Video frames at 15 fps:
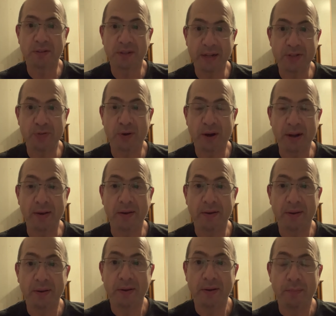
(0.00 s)
That's right,
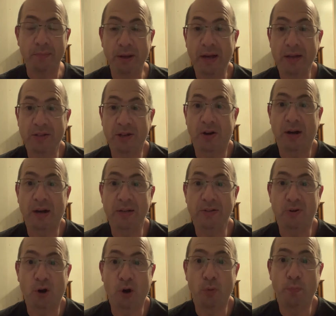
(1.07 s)
because our eyes
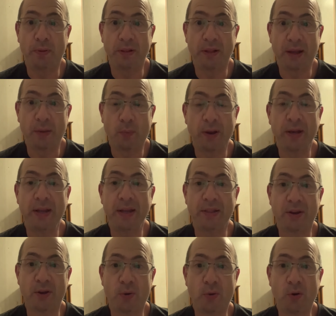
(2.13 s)
are open that we need the
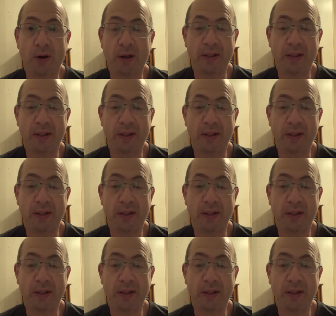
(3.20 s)
Lord,